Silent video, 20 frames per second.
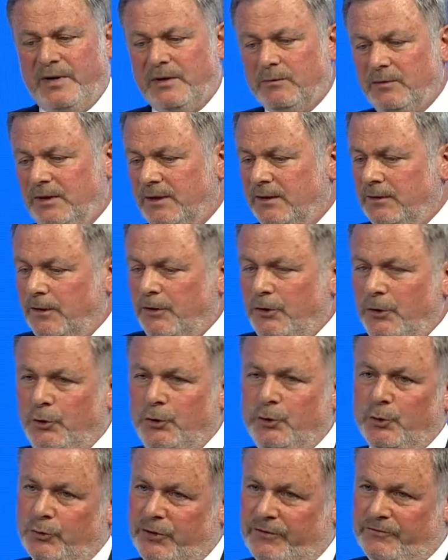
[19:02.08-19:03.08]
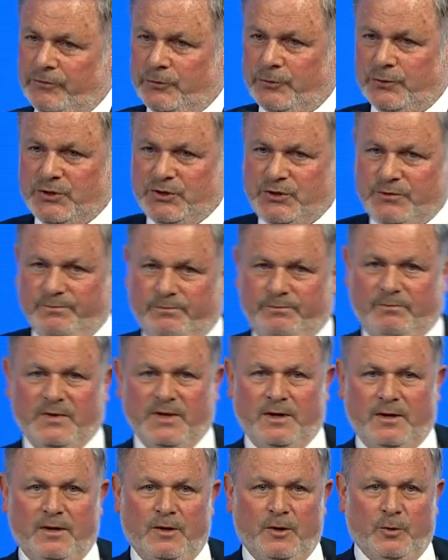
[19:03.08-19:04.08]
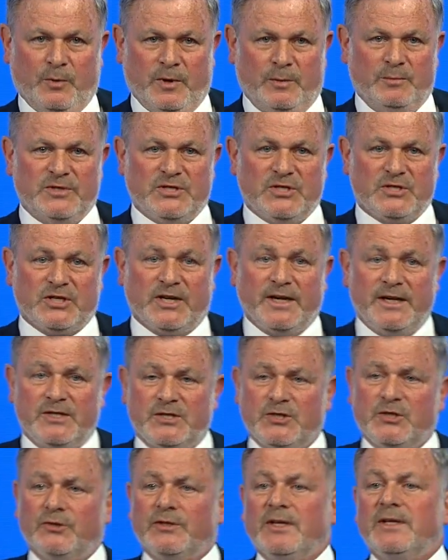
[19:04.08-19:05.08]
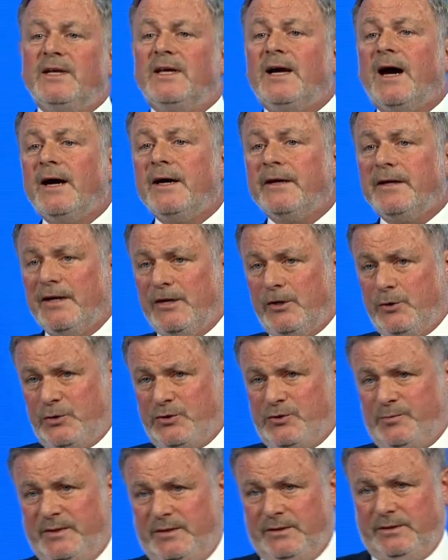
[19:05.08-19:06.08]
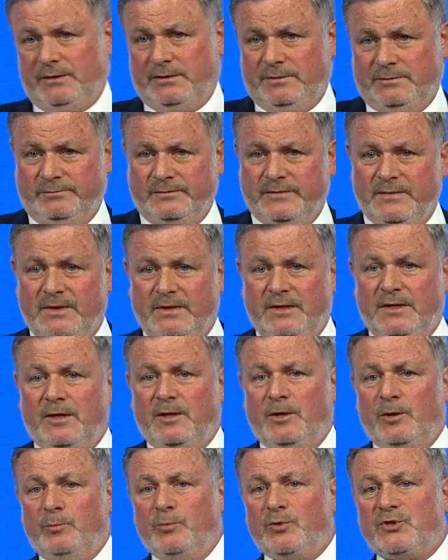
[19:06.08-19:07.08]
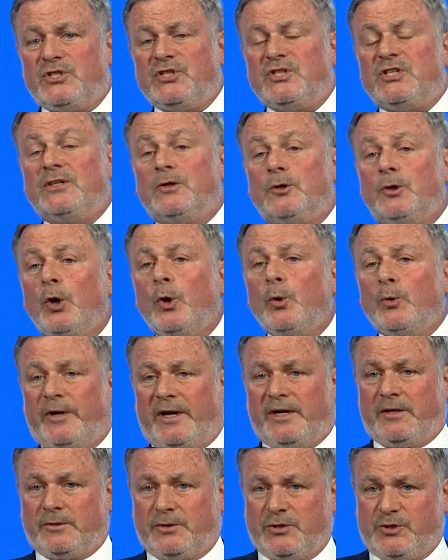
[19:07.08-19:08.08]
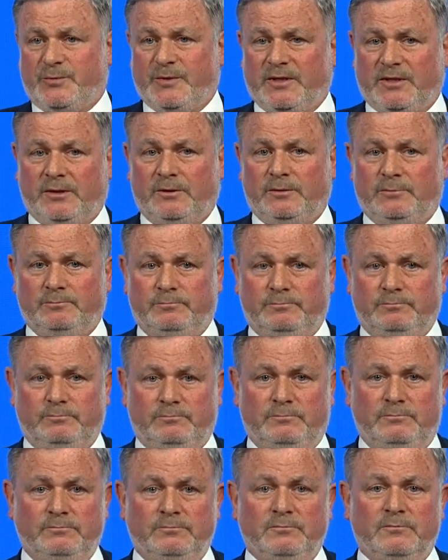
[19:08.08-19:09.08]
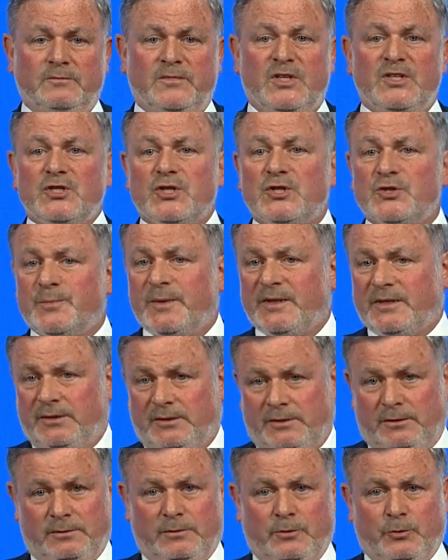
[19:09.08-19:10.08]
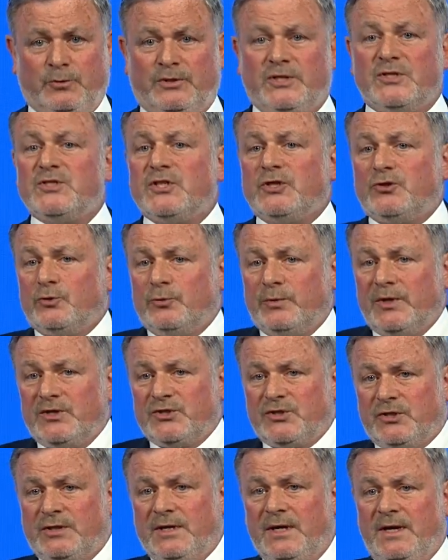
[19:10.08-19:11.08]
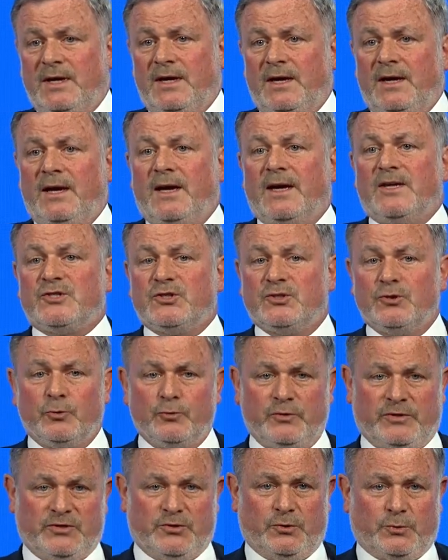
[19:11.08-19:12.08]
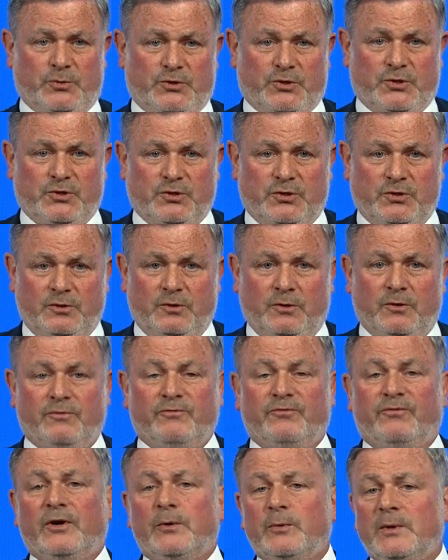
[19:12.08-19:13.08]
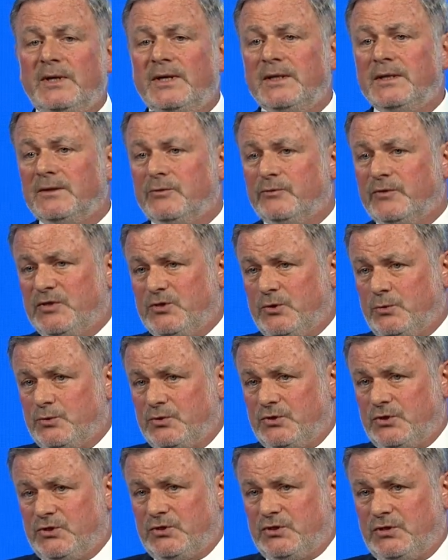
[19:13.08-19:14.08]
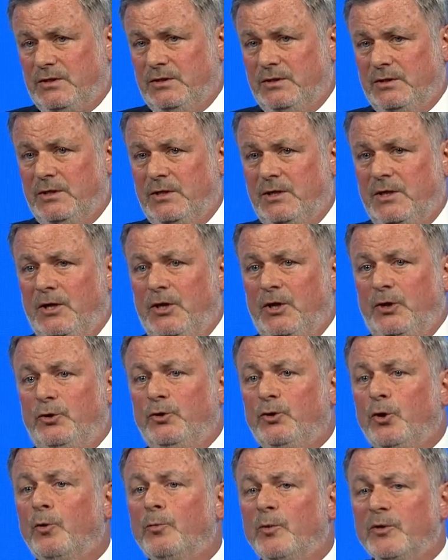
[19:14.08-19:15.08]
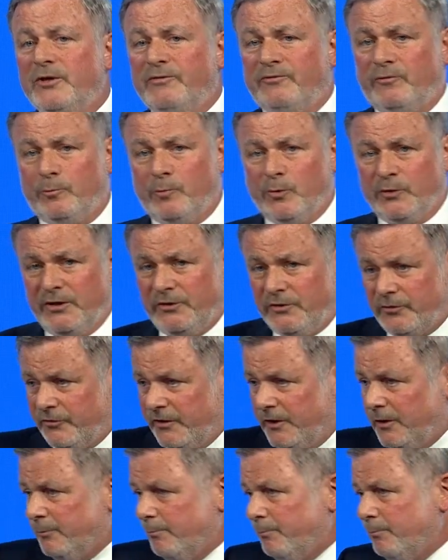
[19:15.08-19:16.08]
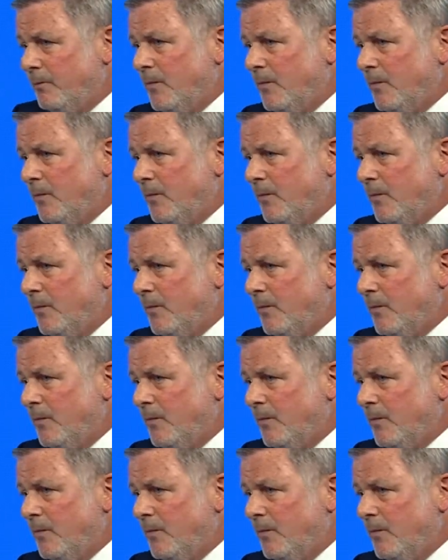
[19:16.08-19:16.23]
parallel universe, where Mrs. K is not in the high care hospital, but she's in a low care hospital. This hospital or this situation has no resources or very little resources, no money for monitoring,